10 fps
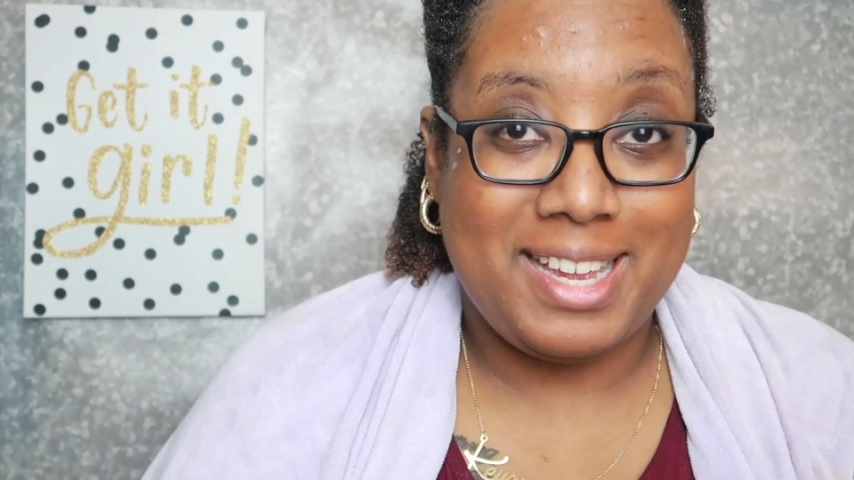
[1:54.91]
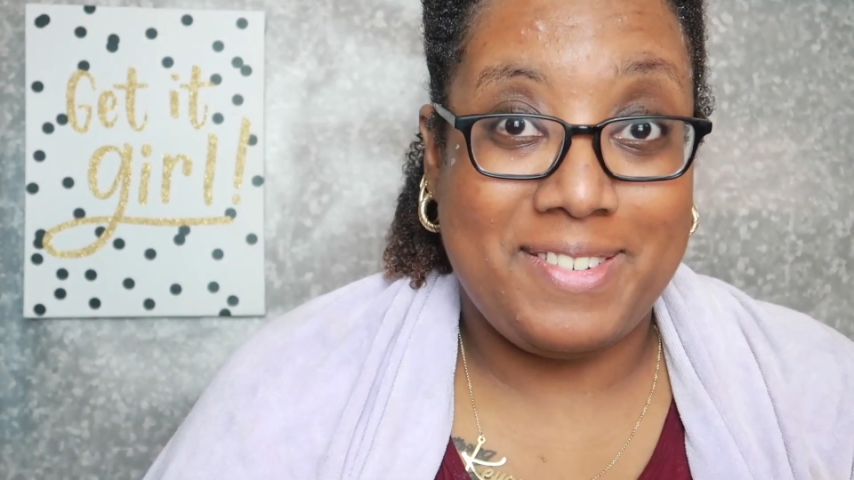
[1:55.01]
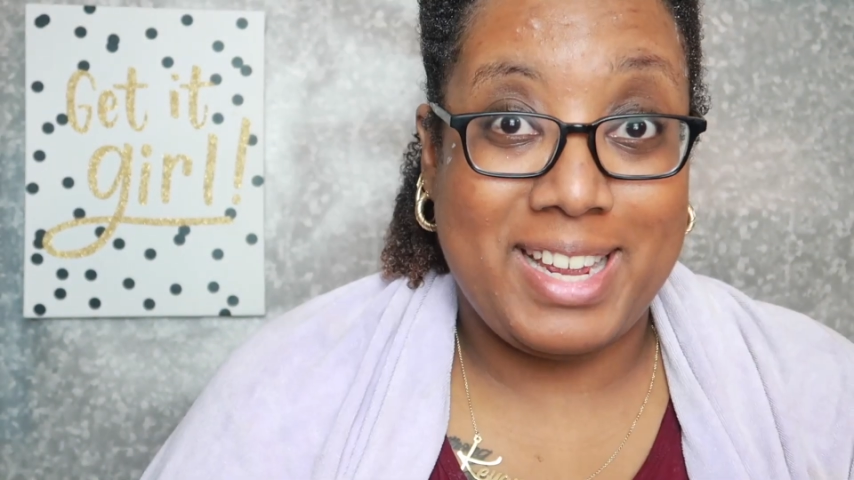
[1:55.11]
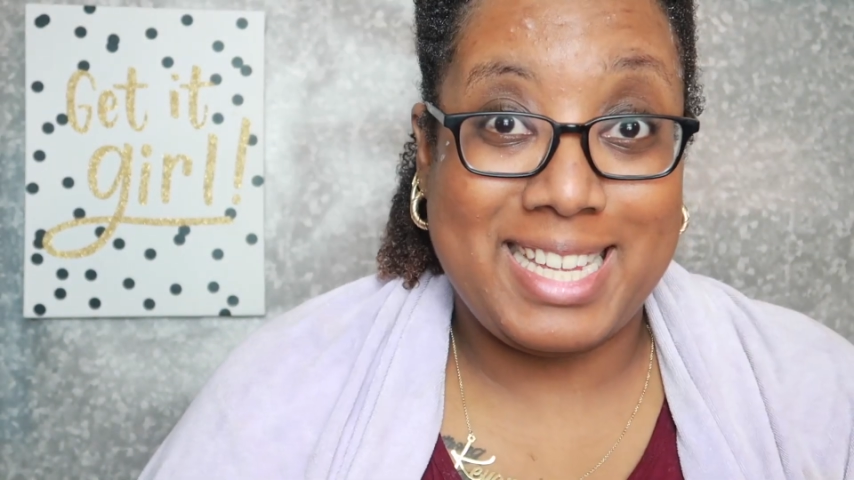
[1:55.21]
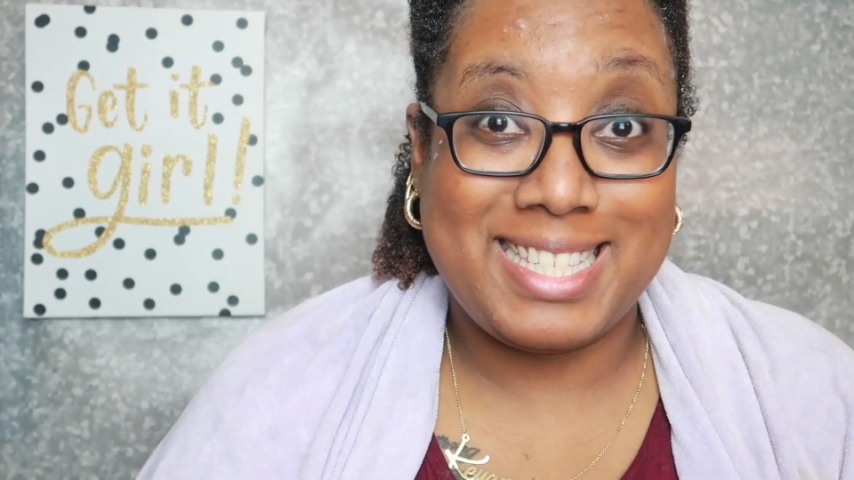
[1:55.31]

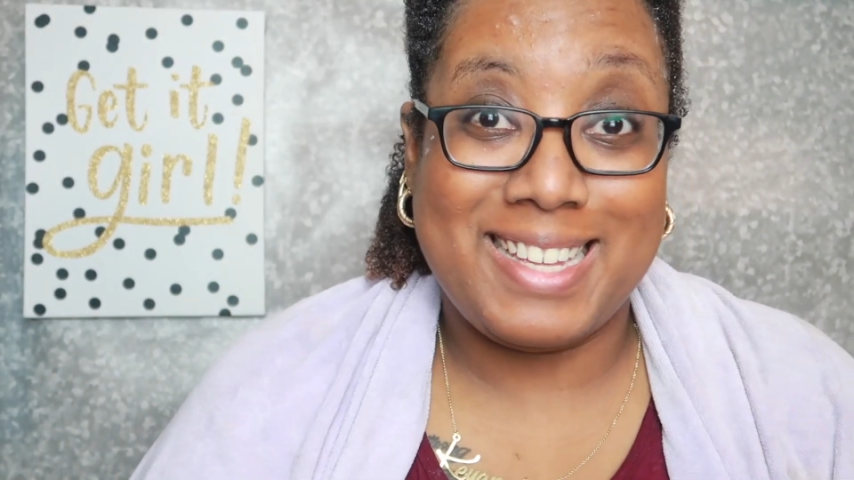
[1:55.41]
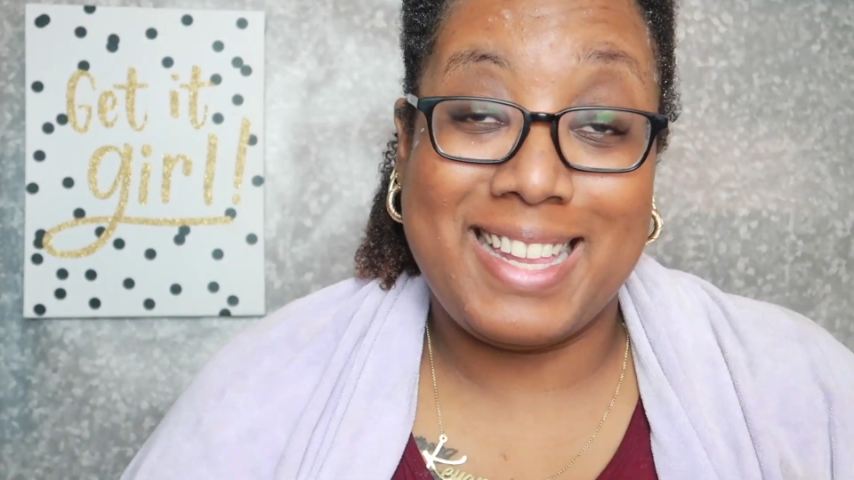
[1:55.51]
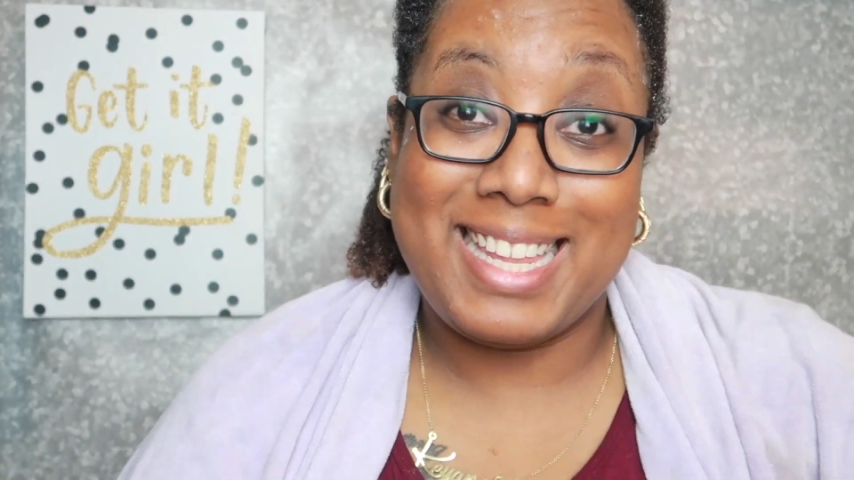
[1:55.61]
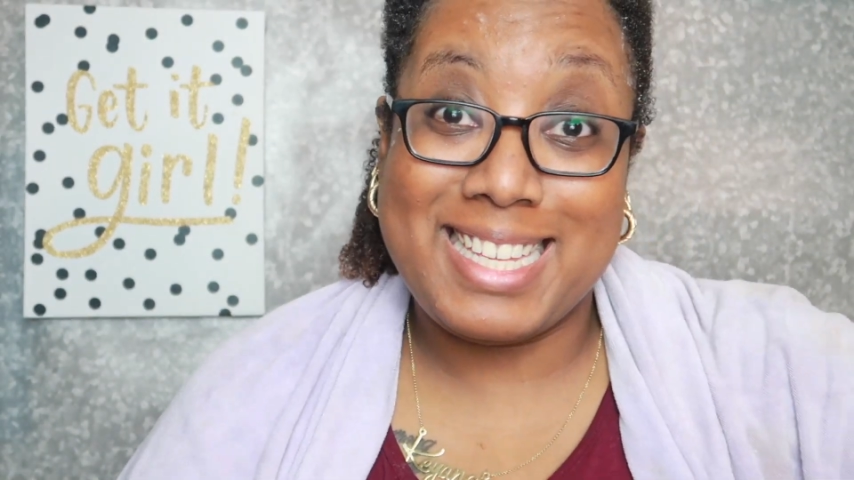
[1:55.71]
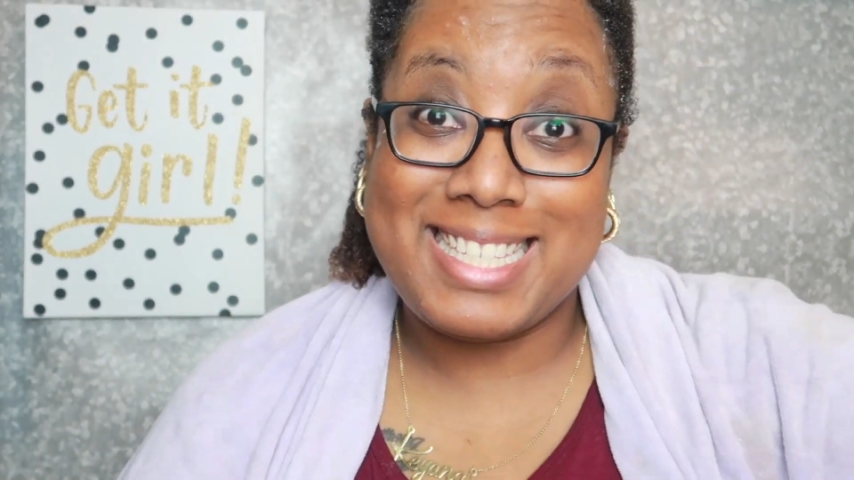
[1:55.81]
Alright,
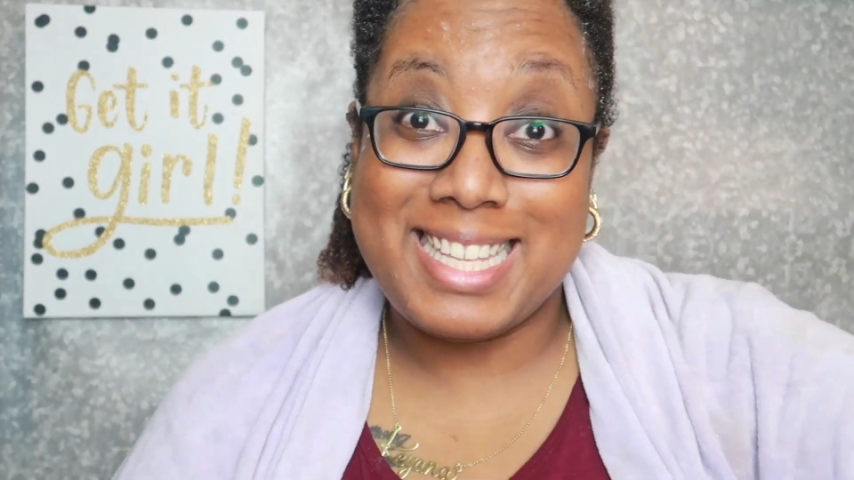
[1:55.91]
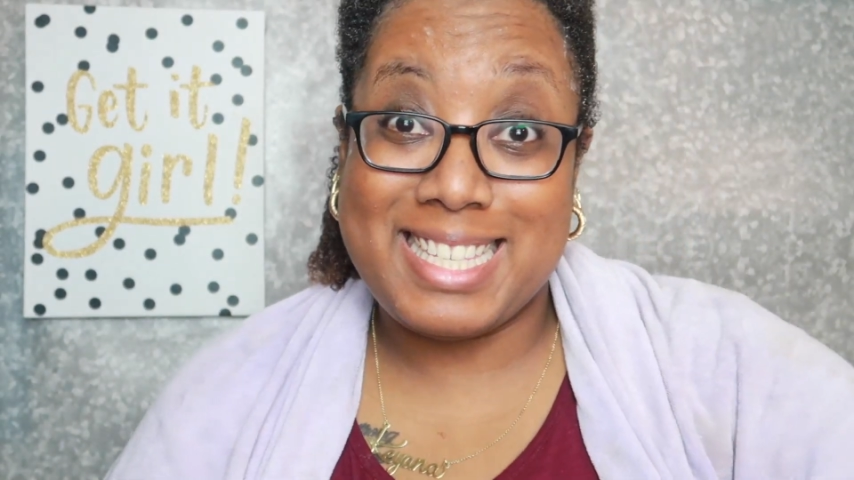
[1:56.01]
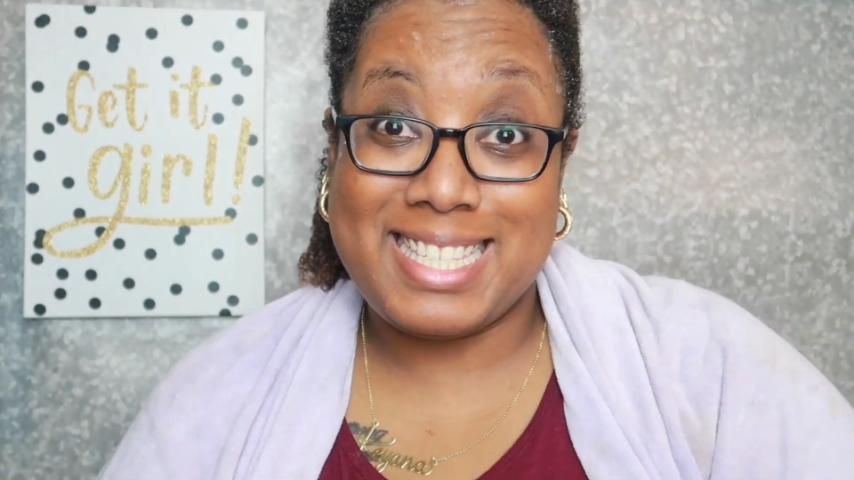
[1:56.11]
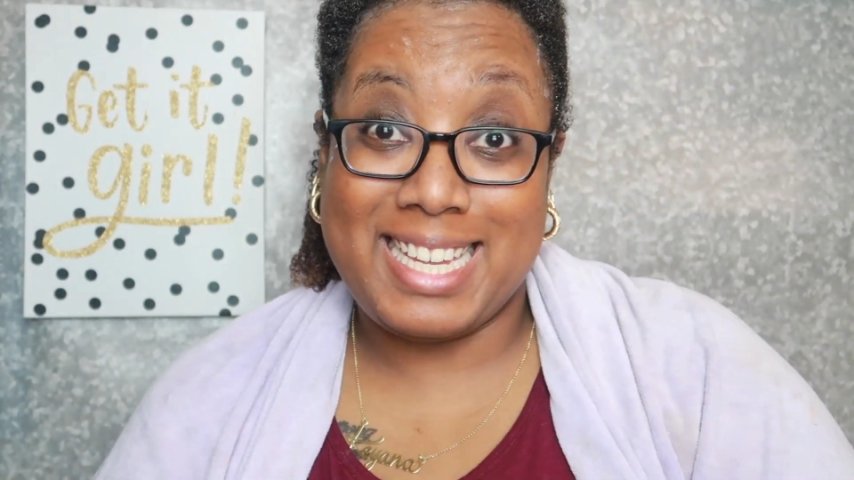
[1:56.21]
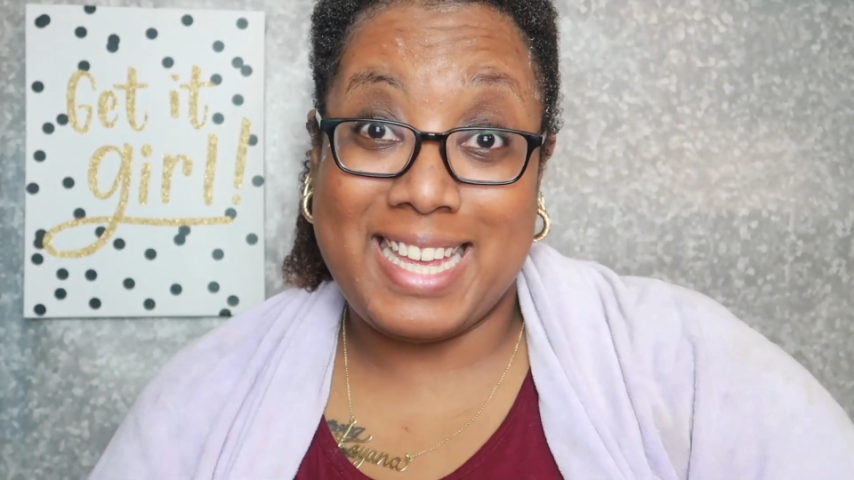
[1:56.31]
so let's
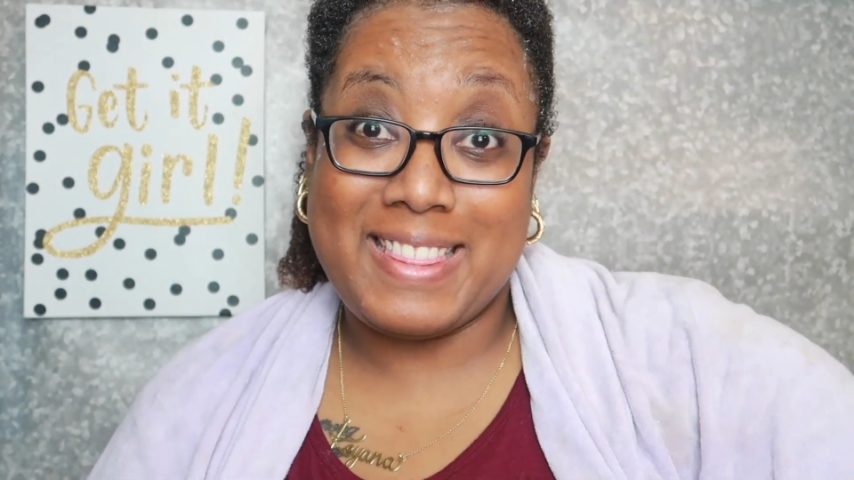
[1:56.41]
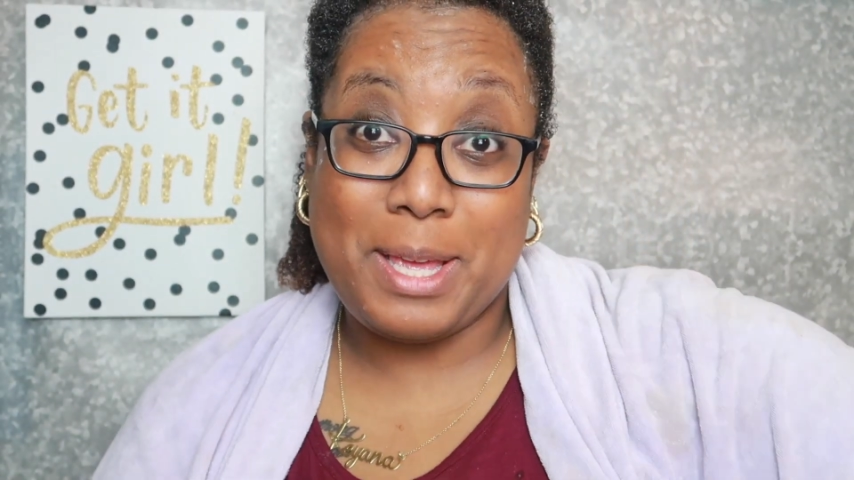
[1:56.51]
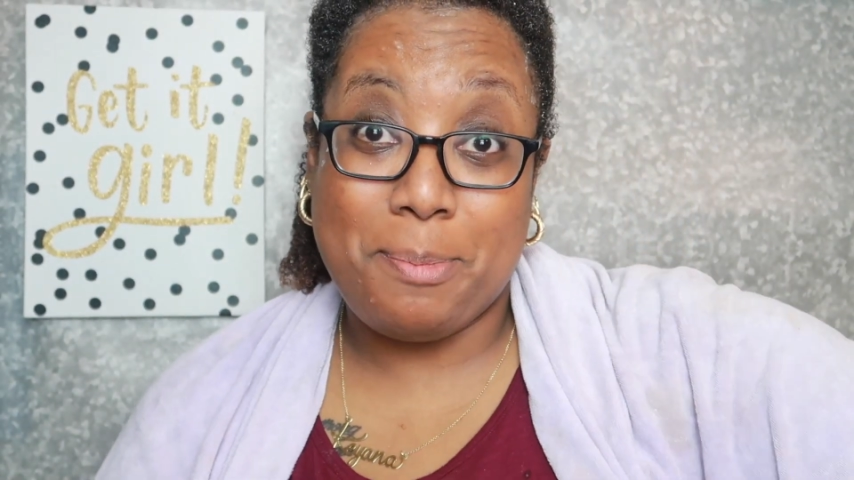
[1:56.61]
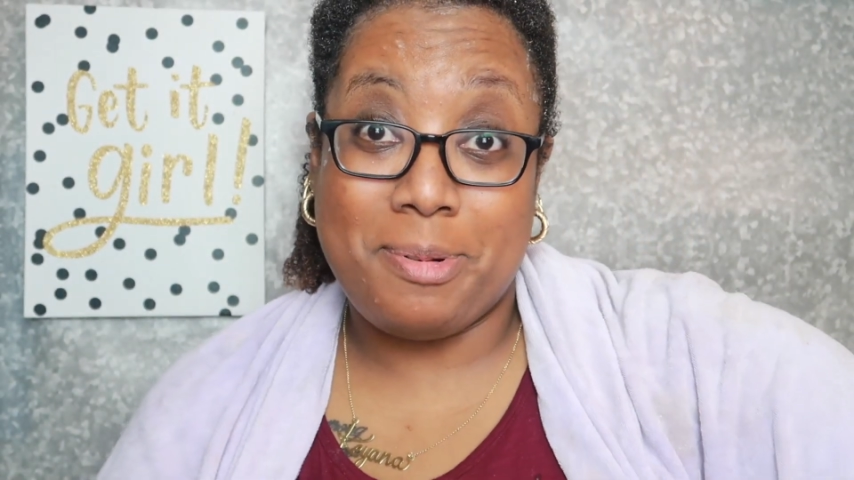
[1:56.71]
see the